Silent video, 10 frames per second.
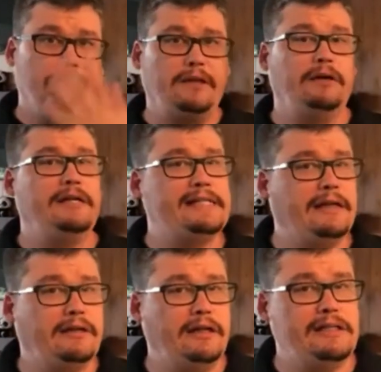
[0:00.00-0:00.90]
theories
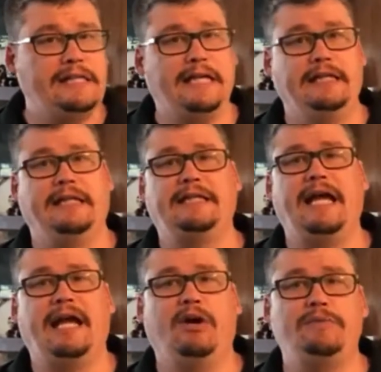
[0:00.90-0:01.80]
out there saying that
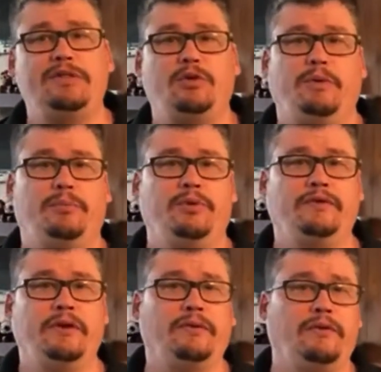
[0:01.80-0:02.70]
helps to improve
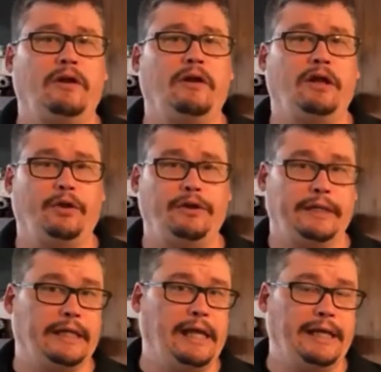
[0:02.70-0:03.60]
the overall health of
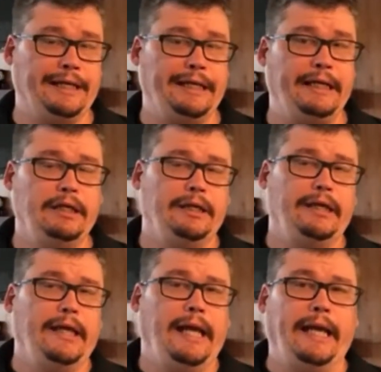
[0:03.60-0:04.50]
the colony
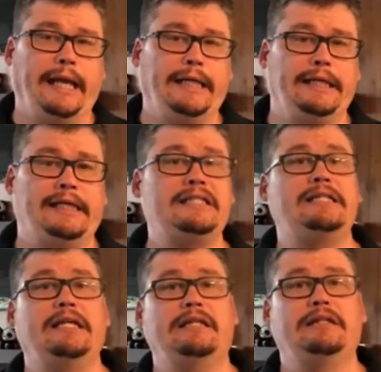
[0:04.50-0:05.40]
and
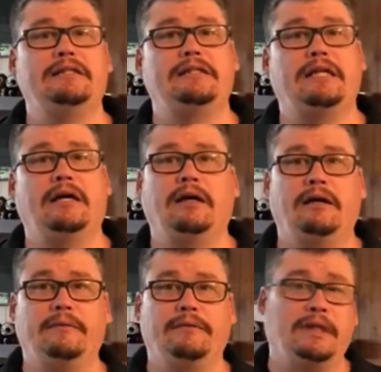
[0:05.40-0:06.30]
extends
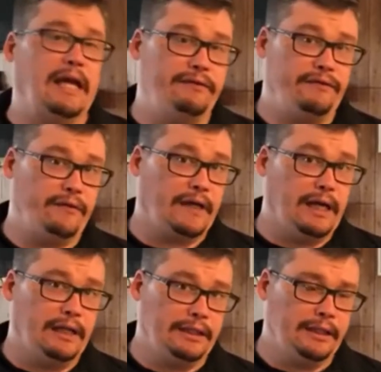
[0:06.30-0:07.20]
the life of the
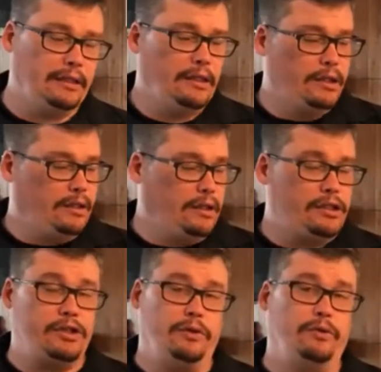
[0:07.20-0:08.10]
colony.
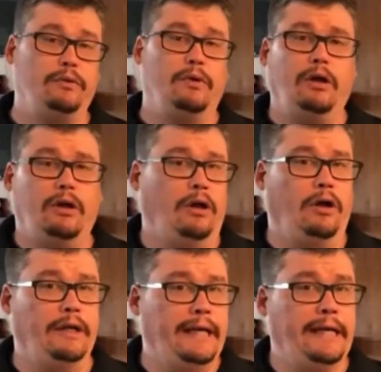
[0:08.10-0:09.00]
So
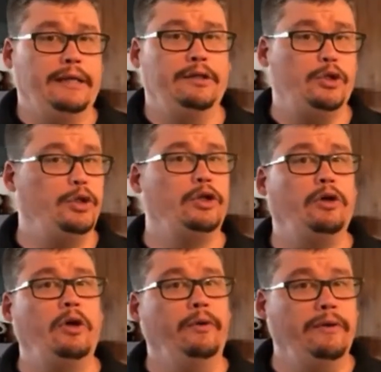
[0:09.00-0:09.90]
again, do your
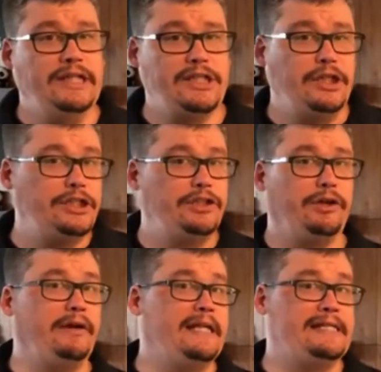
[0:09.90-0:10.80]
own research.
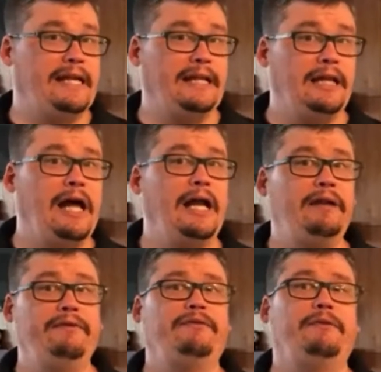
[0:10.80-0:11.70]
There is a lot
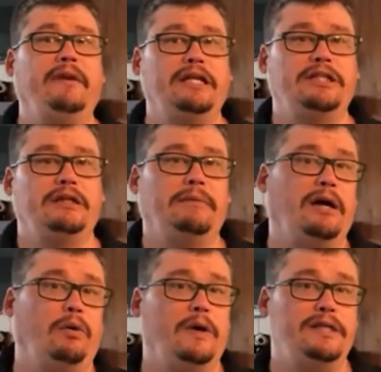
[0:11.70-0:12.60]
of information
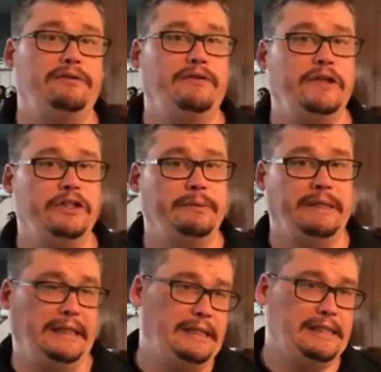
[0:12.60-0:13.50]
about what to feed your
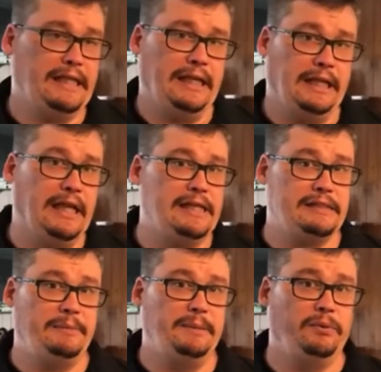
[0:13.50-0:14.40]
bees, and lots
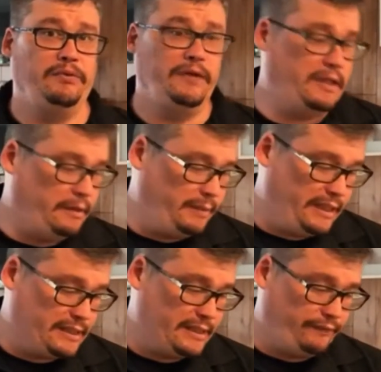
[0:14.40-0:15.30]
of people feed their
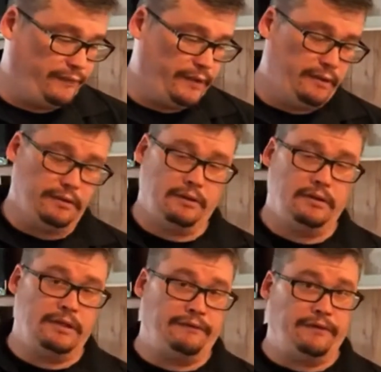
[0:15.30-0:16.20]
bees
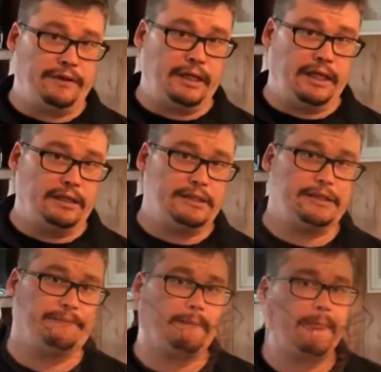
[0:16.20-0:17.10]
different things.